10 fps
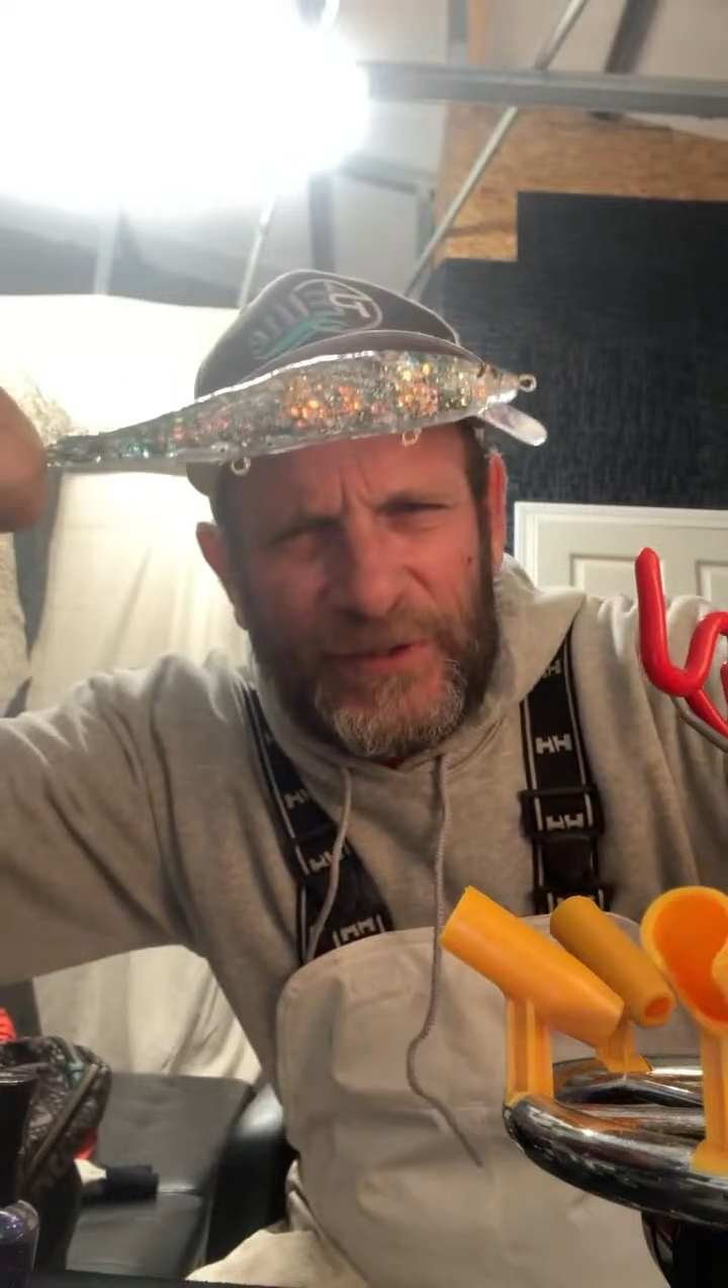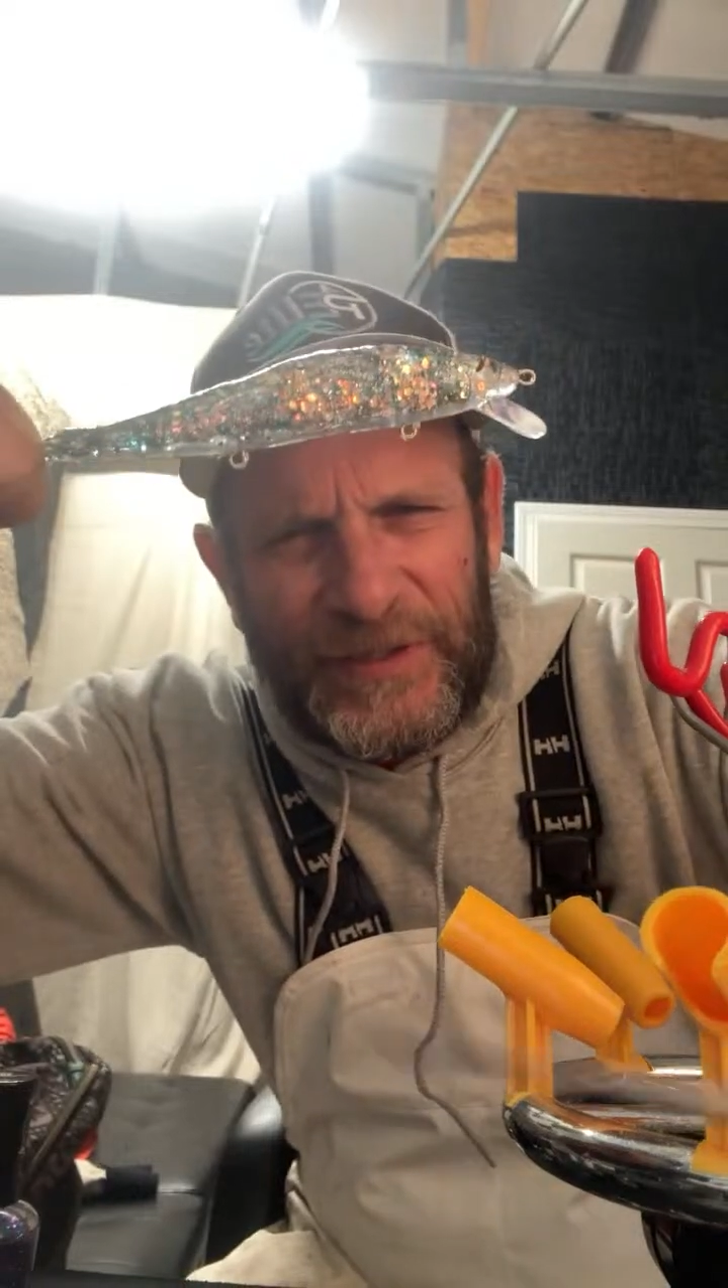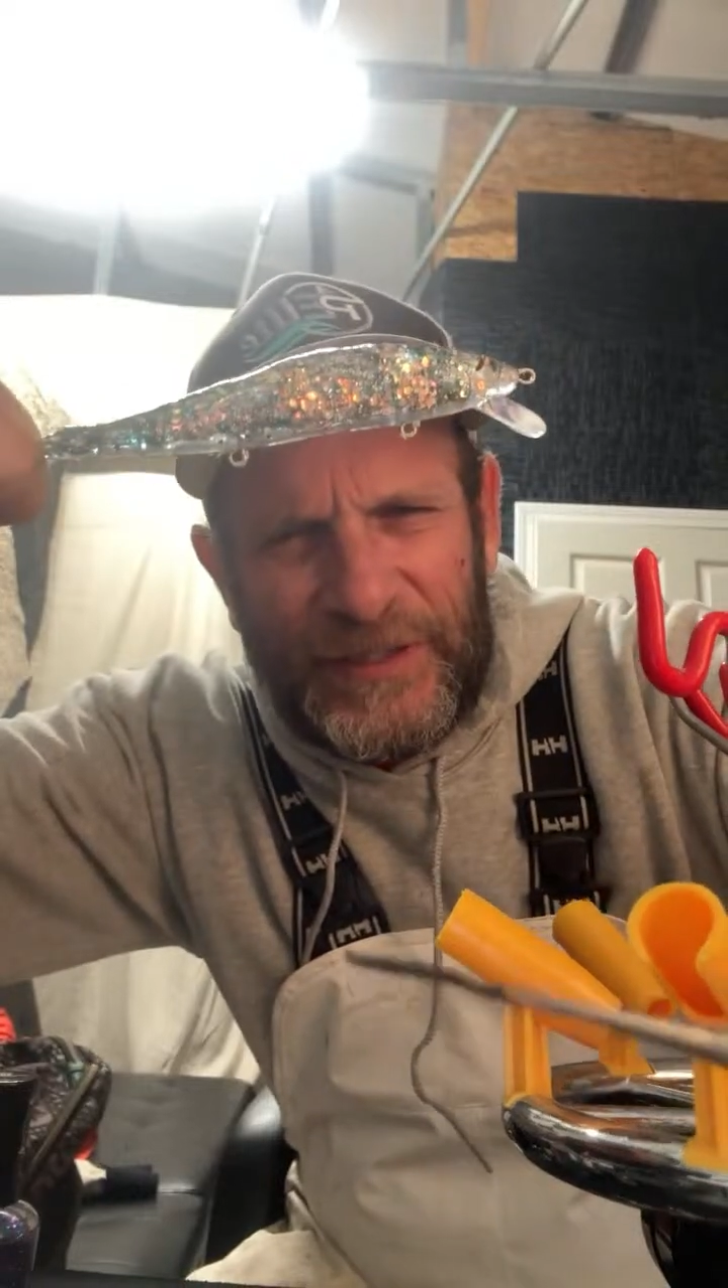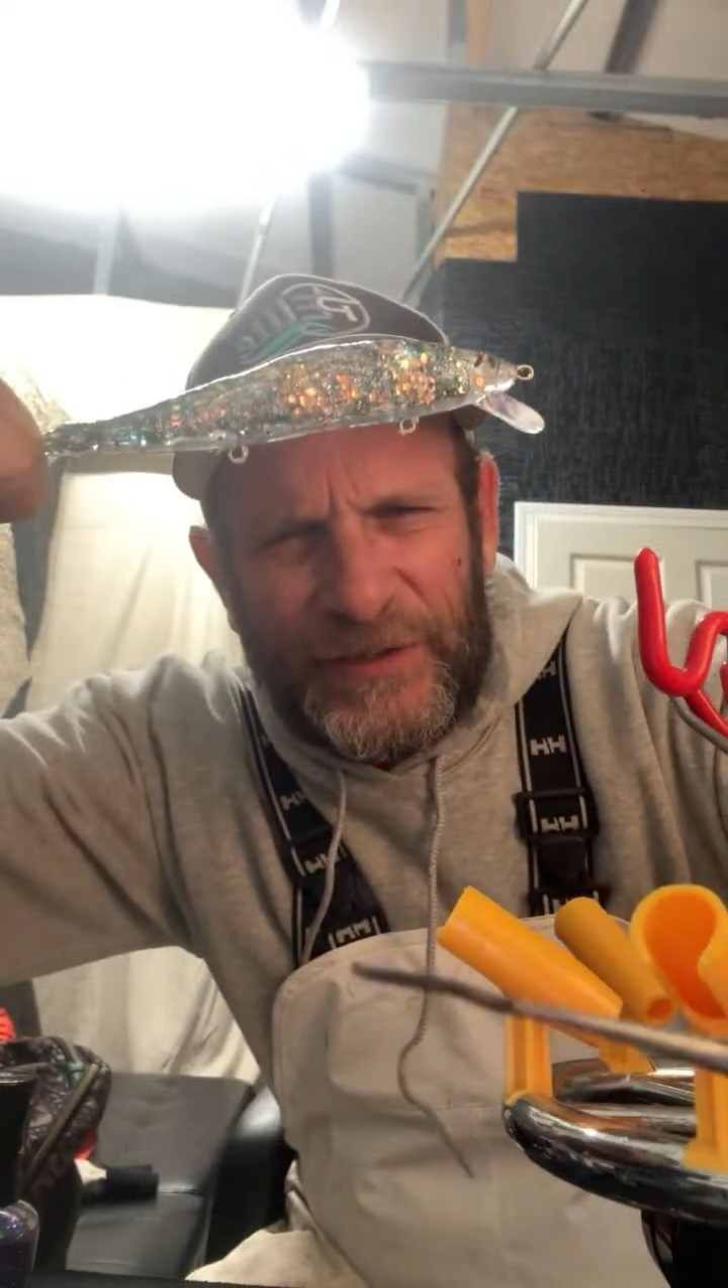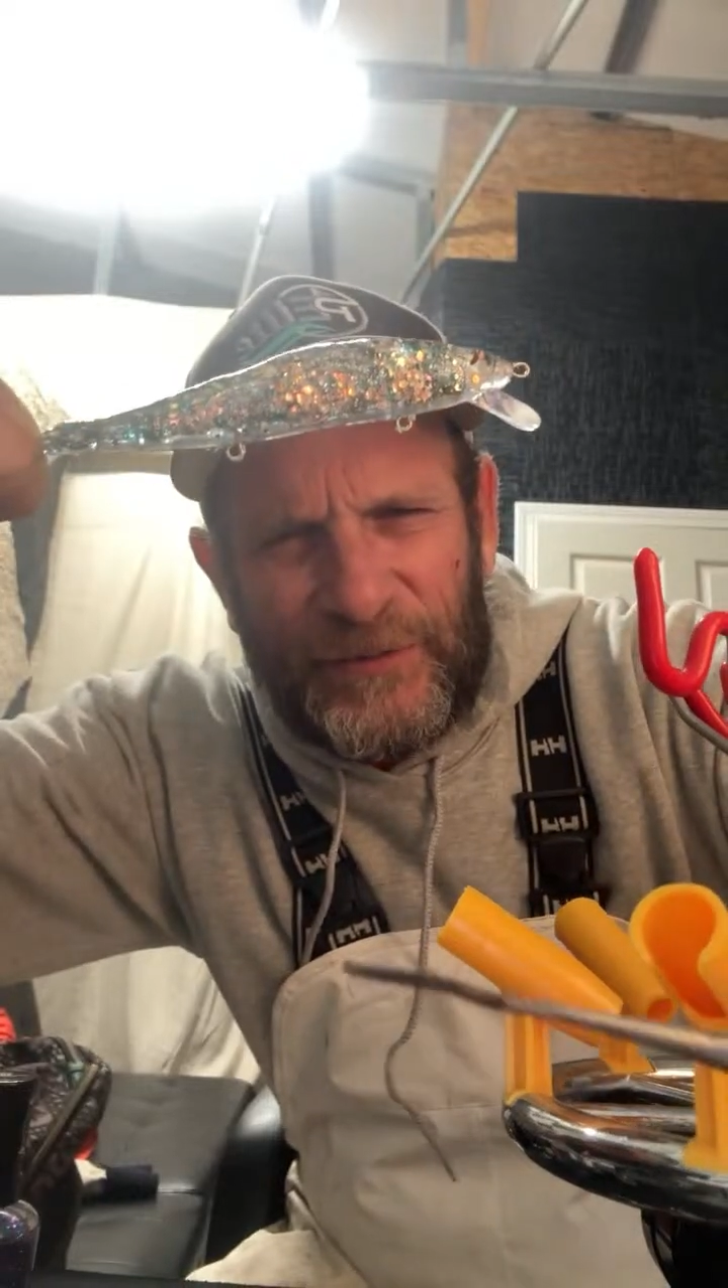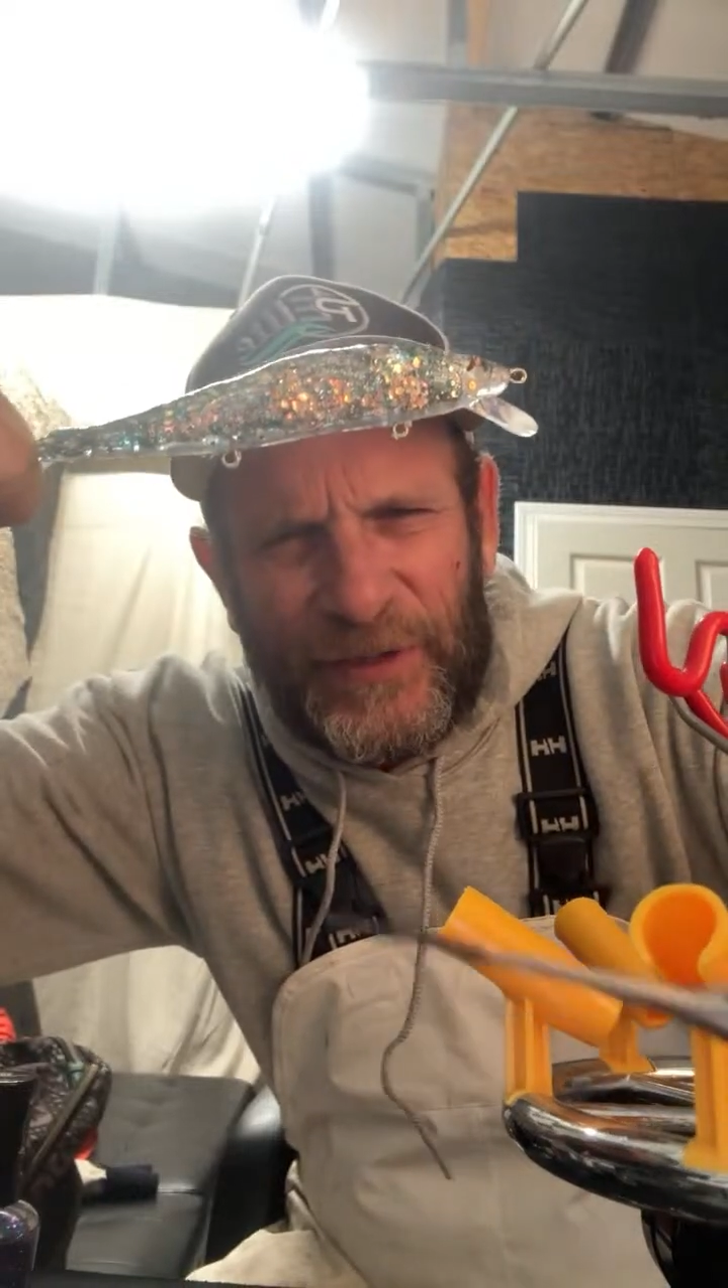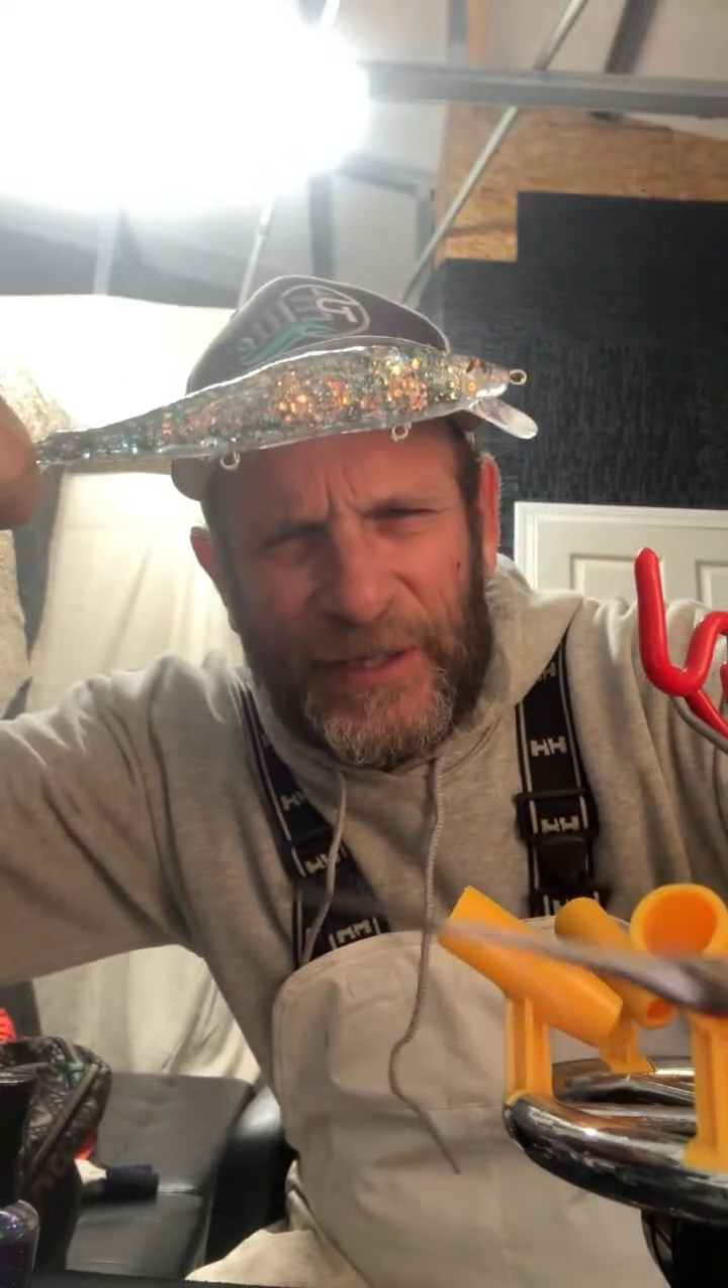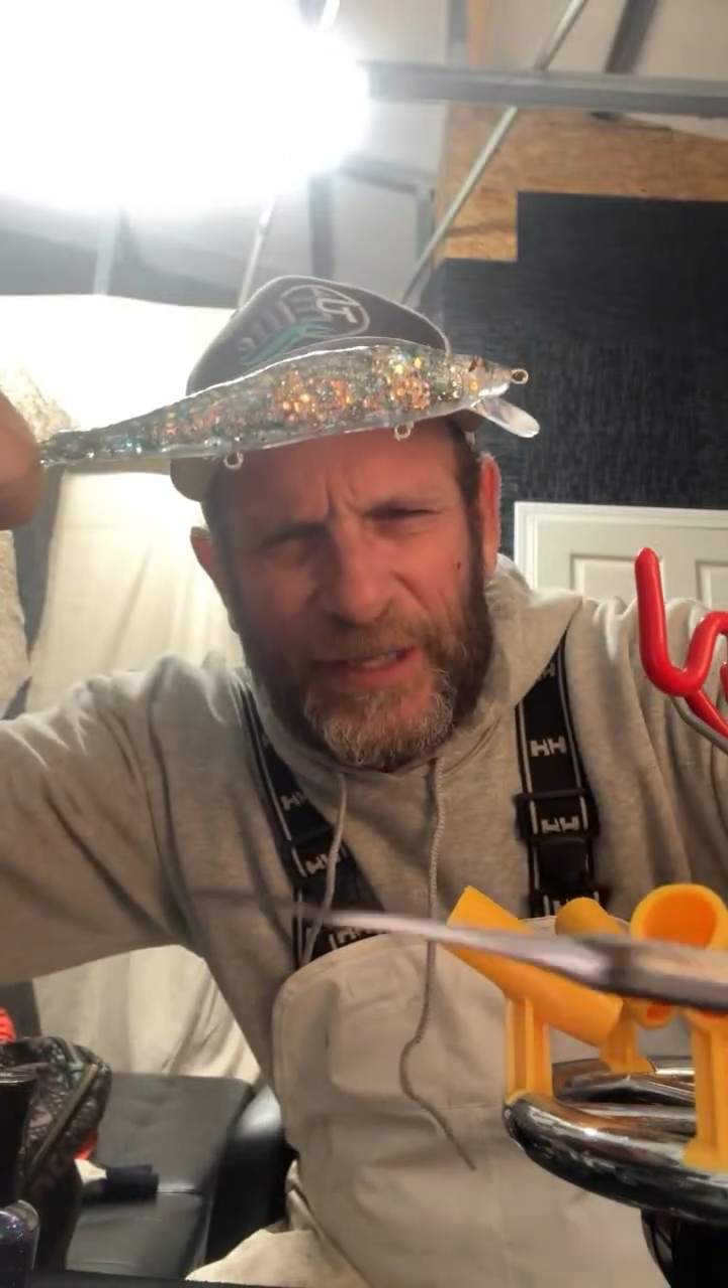stitching rod.